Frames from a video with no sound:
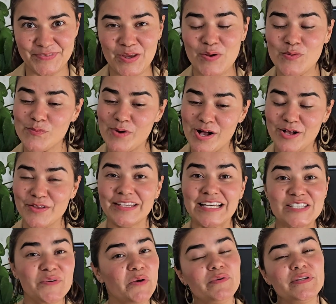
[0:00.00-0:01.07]
Well, that's
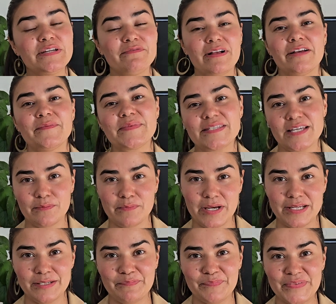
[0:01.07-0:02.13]
why we developed
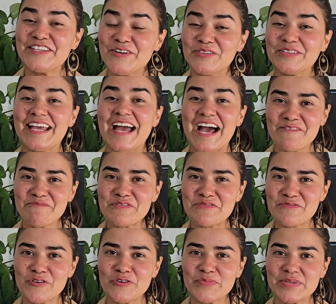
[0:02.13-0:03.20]
SunMud, the only
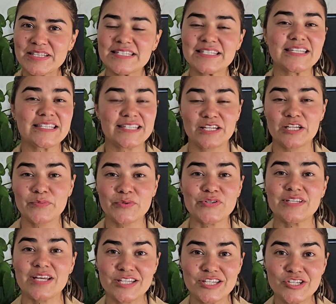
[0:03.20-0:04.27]
high-performance sustainable
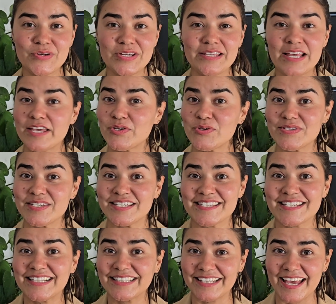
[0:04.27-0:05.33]
sunscreen that uses
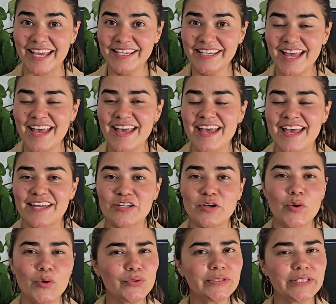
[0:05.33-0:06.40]
clay and
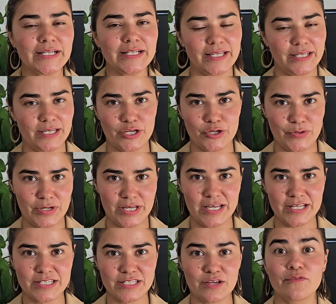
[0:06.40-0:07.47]
only clean
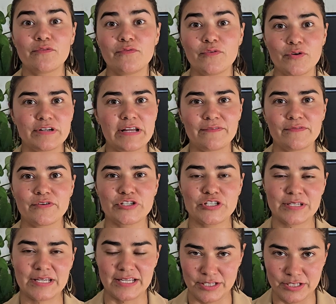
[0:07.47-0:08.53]
ingredients for diverse
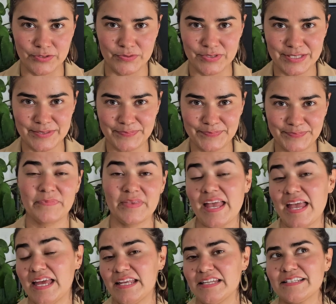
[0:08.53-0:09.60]
skin tones.
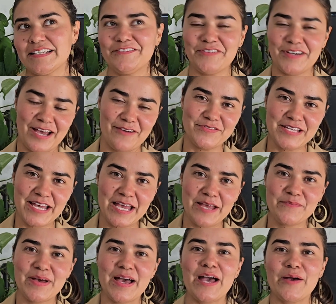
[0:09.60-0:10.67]
And if I have
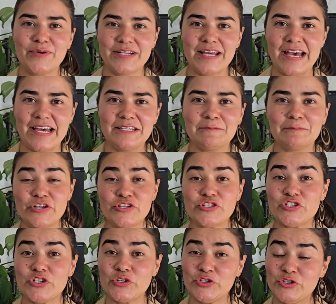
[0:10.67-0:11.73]
time, I would add,
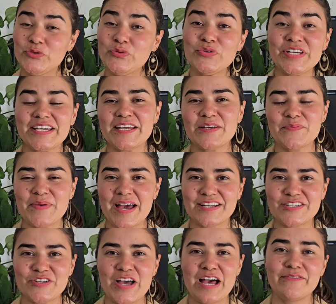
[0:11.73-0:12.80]
so you can get back
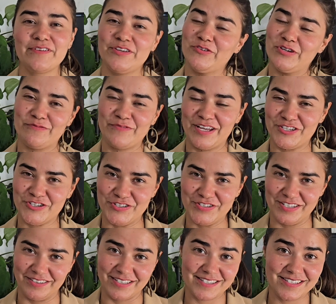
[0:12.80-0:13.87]
to having your adventures
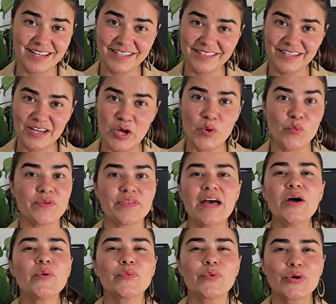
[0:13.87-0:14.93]
in the sun
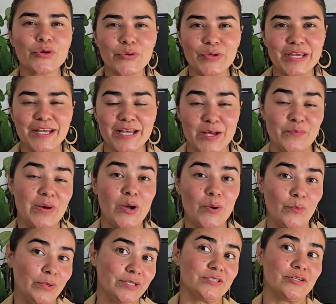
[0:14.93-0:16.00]
without worrying about
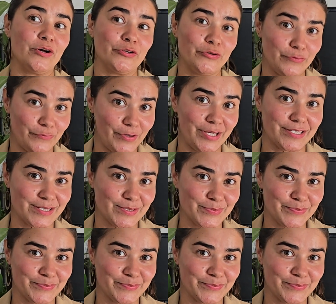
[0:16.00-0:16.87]
what's on your face.